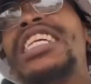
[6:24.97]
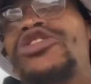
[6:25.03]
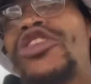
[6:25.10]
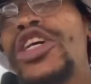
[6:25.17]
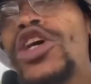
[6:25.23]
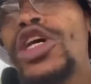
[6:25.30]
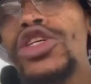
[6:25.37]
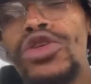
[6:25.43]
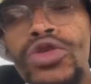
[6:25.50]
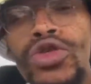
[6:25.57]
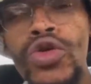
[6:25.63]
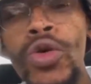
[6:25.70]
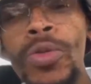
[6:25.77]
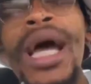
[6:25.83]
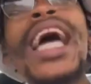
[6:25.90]
that trend on
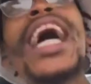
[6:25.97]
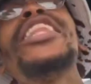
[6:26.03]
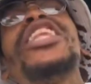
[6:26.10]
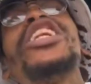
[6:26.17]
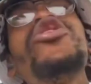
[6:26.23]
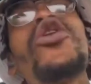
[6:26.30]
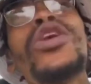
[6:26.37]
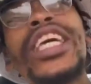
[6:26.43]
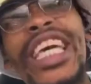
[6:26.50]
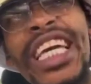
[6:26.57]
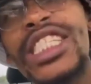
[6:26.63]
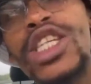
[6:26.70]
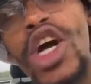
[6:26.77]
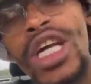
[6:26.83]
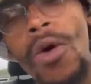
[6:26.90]
YouTube. And then your
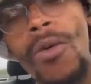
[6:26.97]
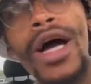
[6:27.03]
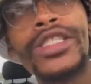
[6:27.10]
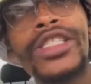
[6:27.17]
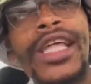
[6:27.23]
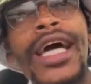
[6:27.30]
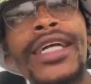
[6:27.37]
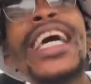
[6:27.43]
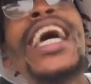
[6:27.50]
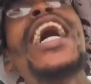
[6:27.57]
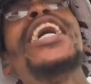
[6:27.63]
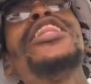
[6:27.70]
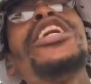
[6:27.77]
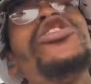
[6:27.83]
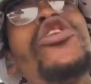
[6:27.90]
kids gonna watch that.
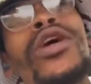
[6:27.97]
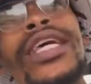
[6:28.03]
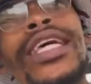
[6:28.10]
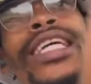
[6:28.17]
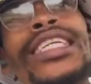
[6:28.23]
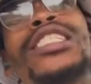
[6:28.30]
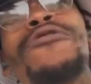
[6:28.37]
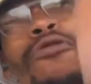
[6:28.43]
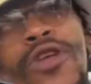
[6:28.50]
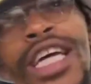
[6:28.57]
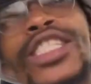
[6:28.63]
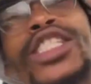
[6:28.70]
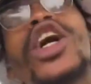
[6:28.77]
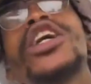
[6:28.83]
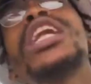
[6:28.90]
And then your kids'
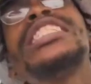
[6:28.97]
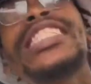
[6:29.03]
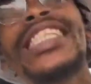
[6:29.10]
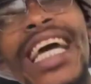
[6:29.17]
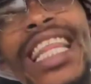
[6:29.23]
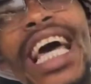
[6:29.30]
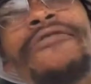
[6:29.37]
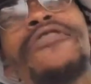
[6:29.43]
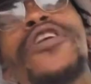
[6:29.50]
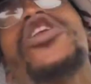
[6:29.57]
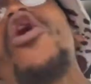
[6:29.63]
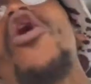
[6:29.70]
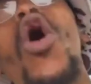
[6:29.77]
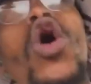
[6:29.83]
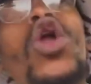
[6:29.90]
friends are gonna share that
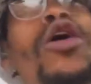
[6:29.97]
video